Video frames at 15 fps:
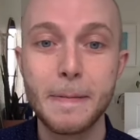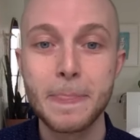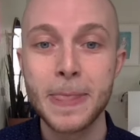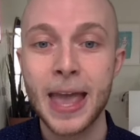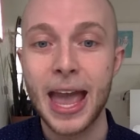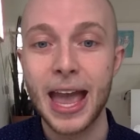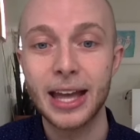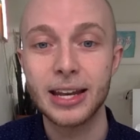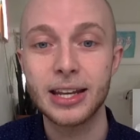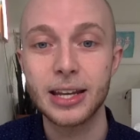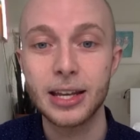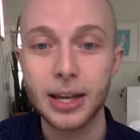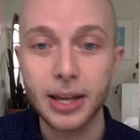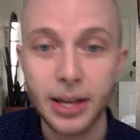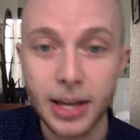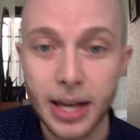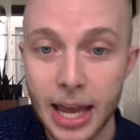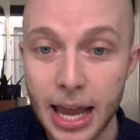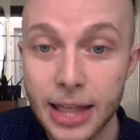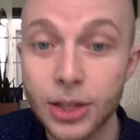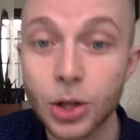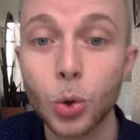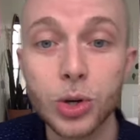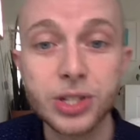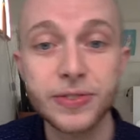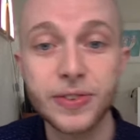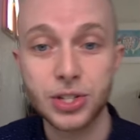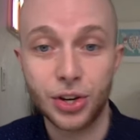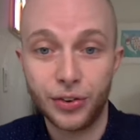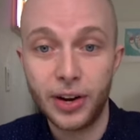And in the course of
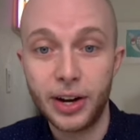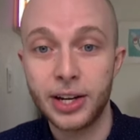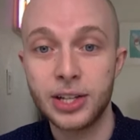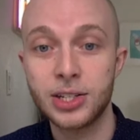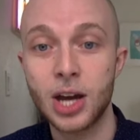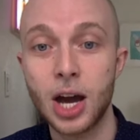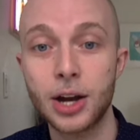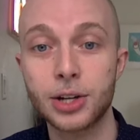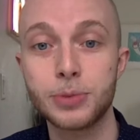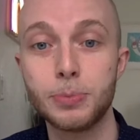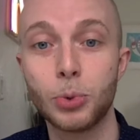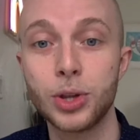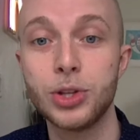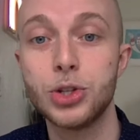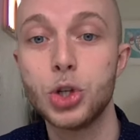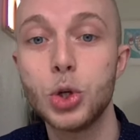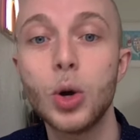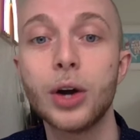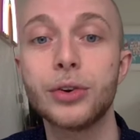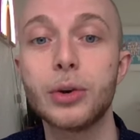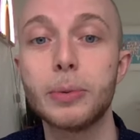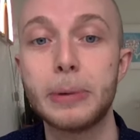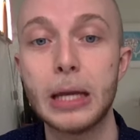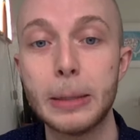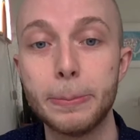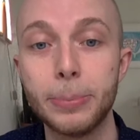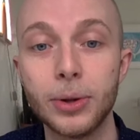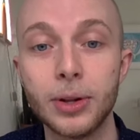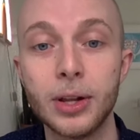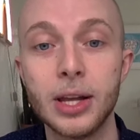his career, he talked more than 200
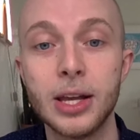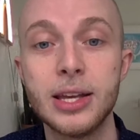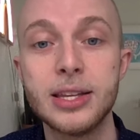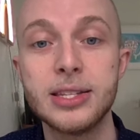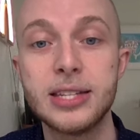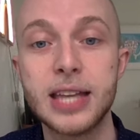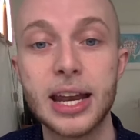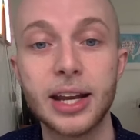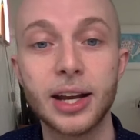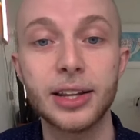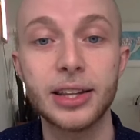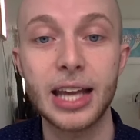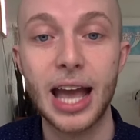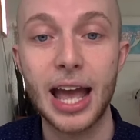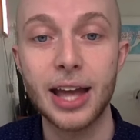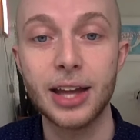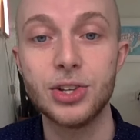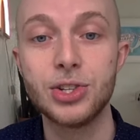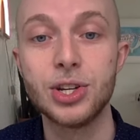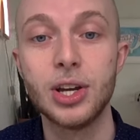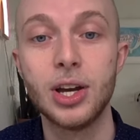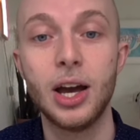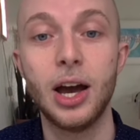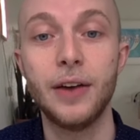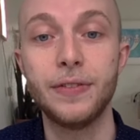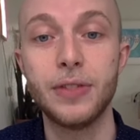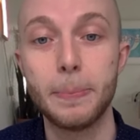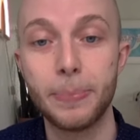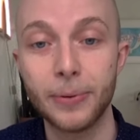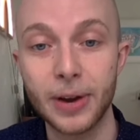people standing on the edge of the
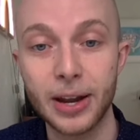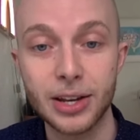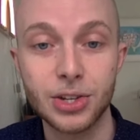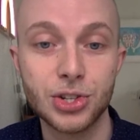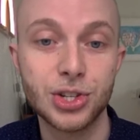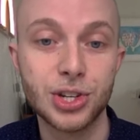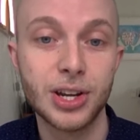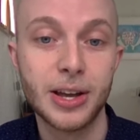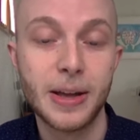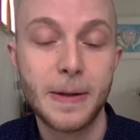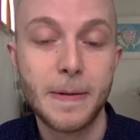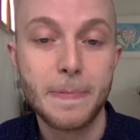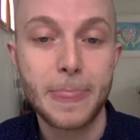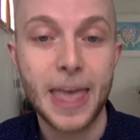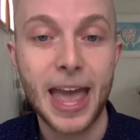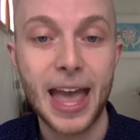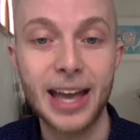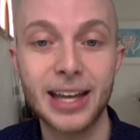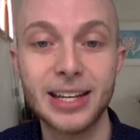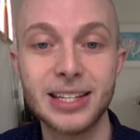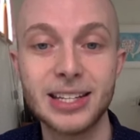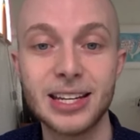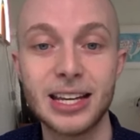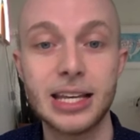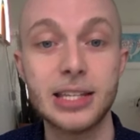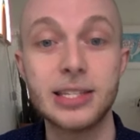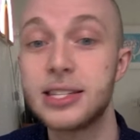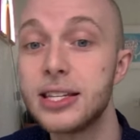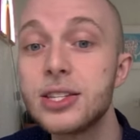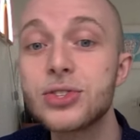bridge. And he's
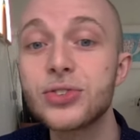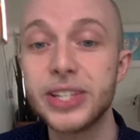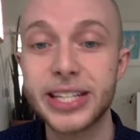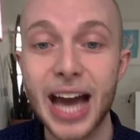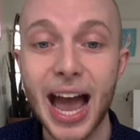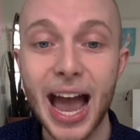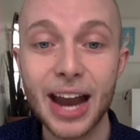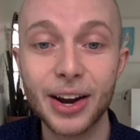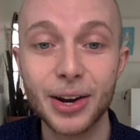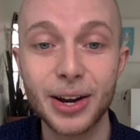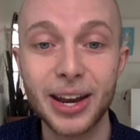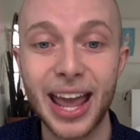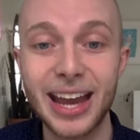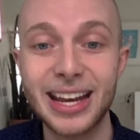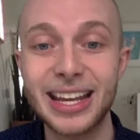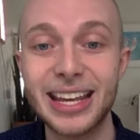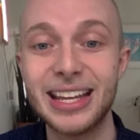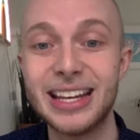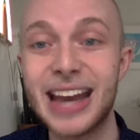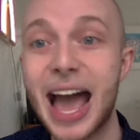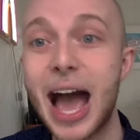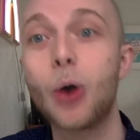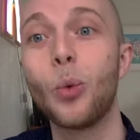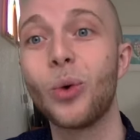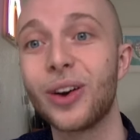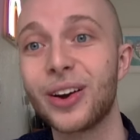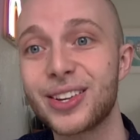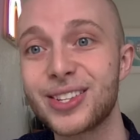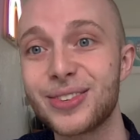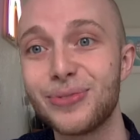since retired and he now
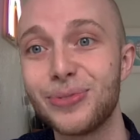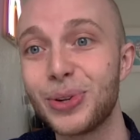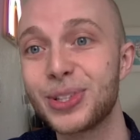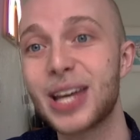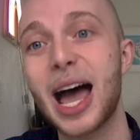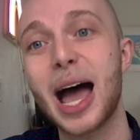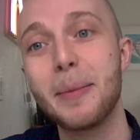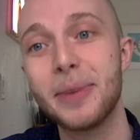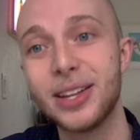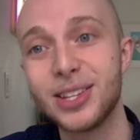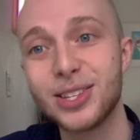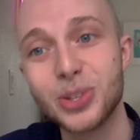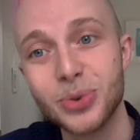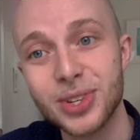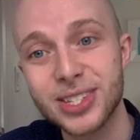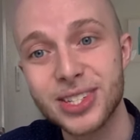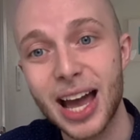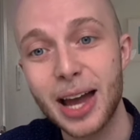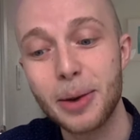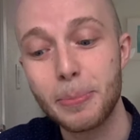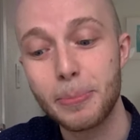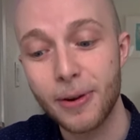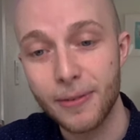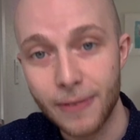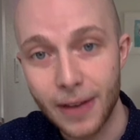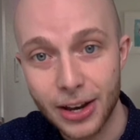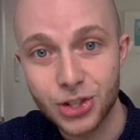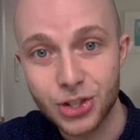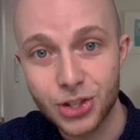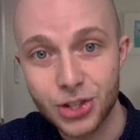works full time in suicide
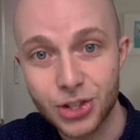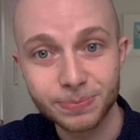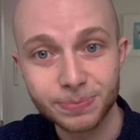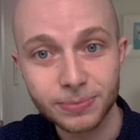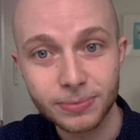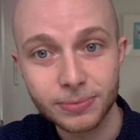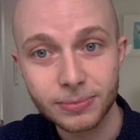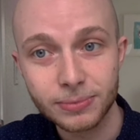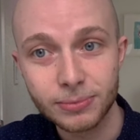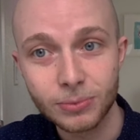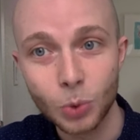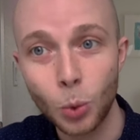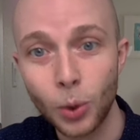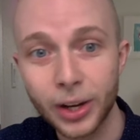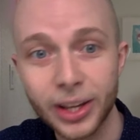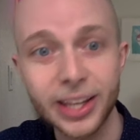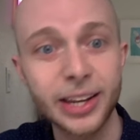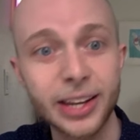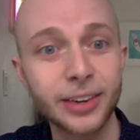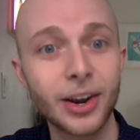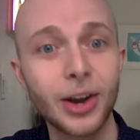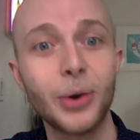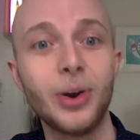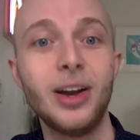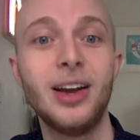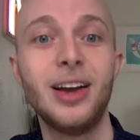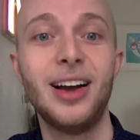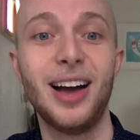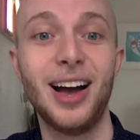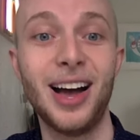prevention. What a hero.
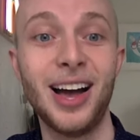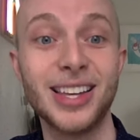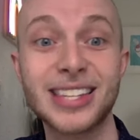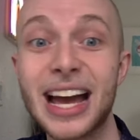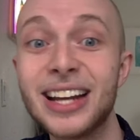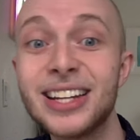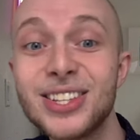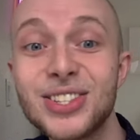Uh, scientists